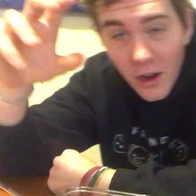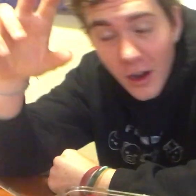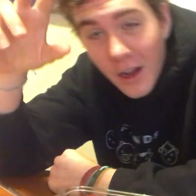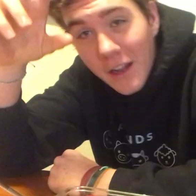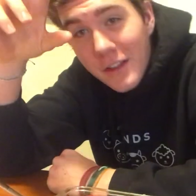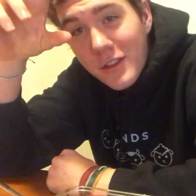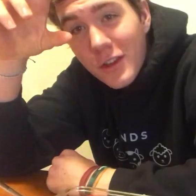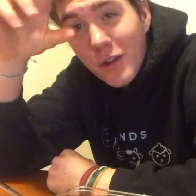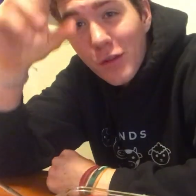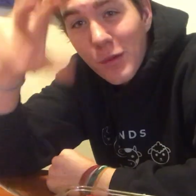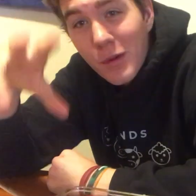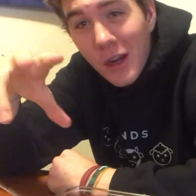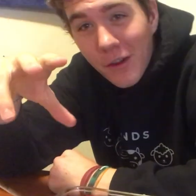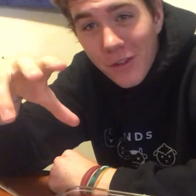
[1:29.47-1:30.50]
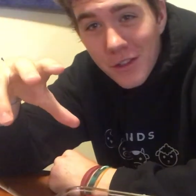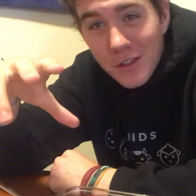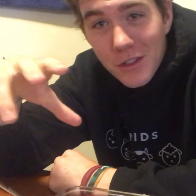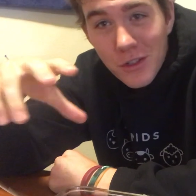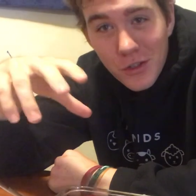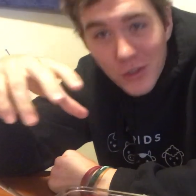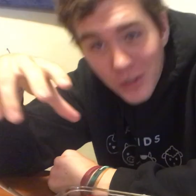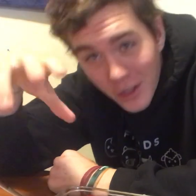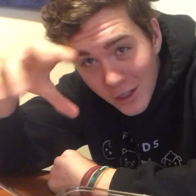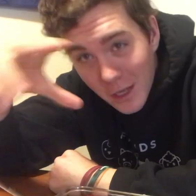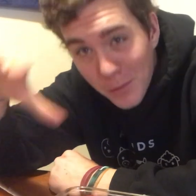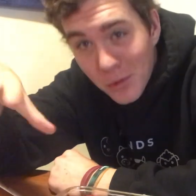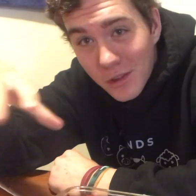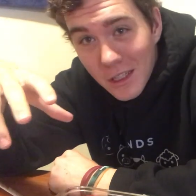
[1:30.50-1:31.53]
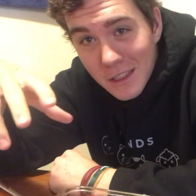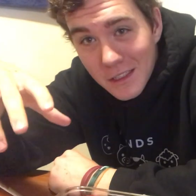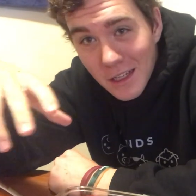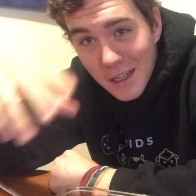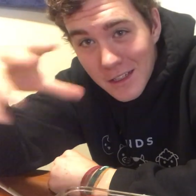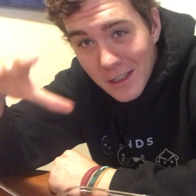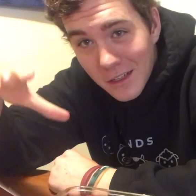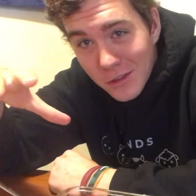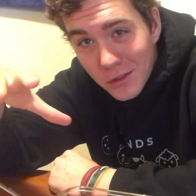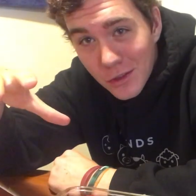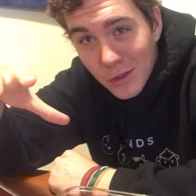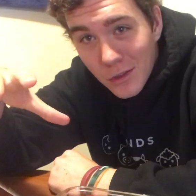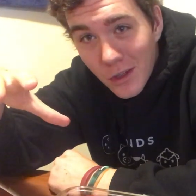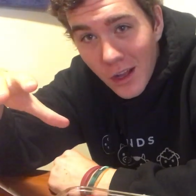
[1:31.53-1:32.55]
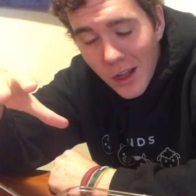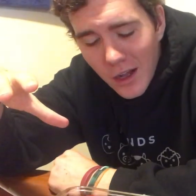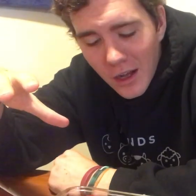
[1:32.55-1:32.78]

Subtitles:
All right, so for breakfast, there's usually a couple things that I cycle through.